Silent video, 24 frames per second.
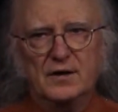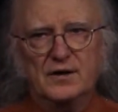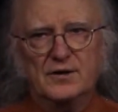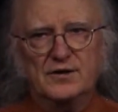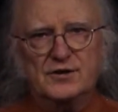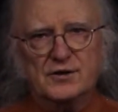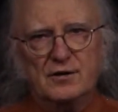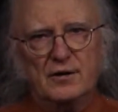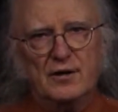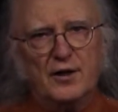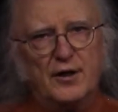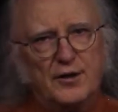
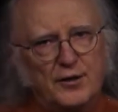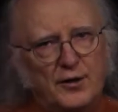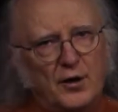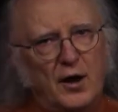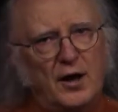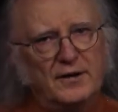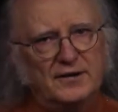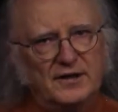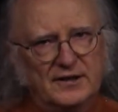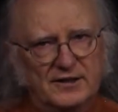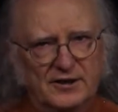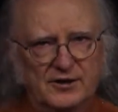So the
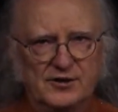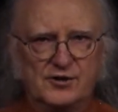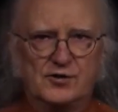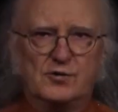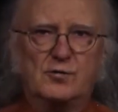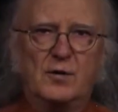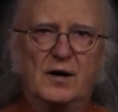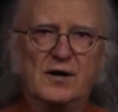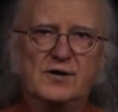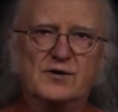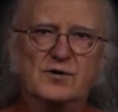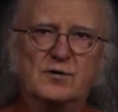thought that the
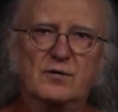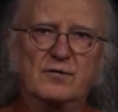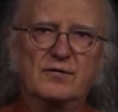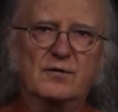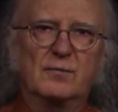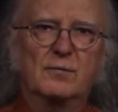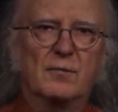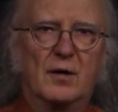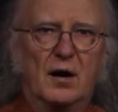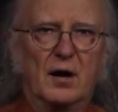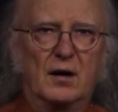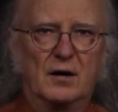structure of
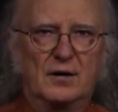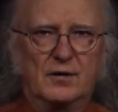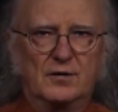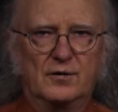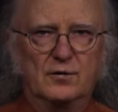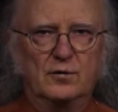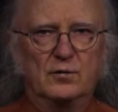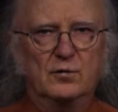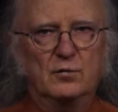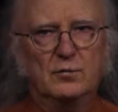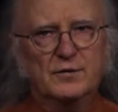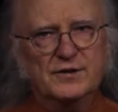the
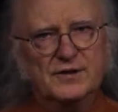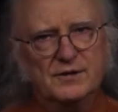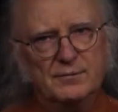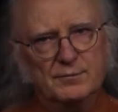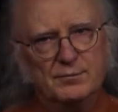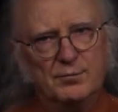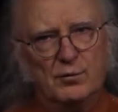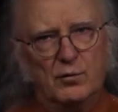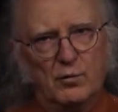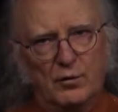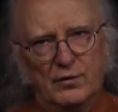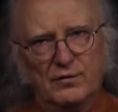molecule was
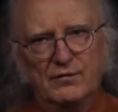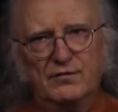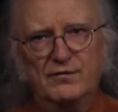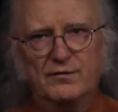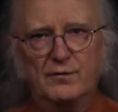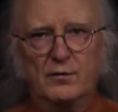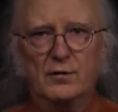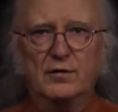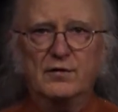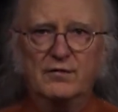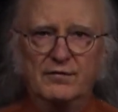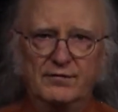important
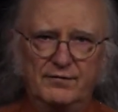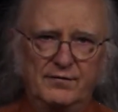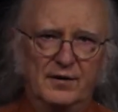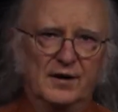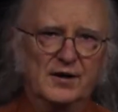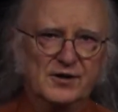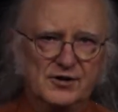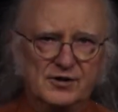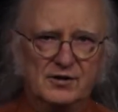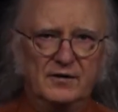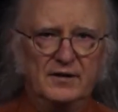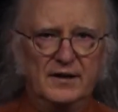for the
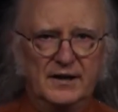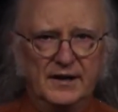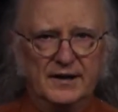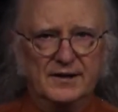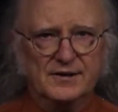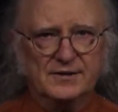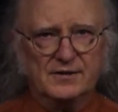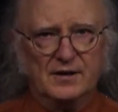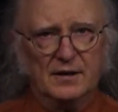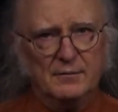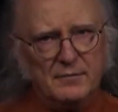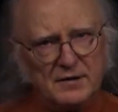function of the
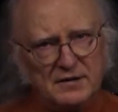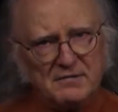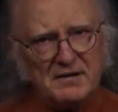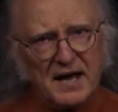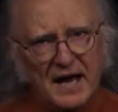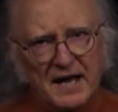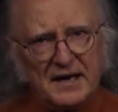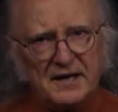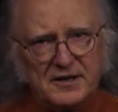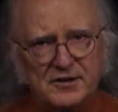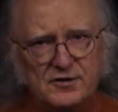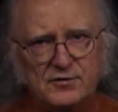enzyme, and
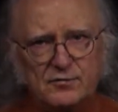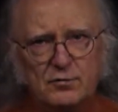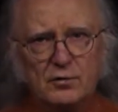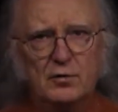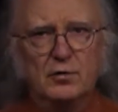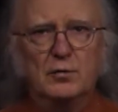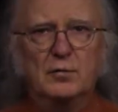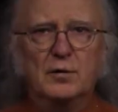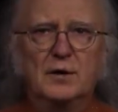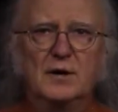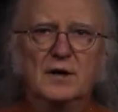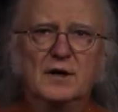that is
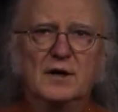true,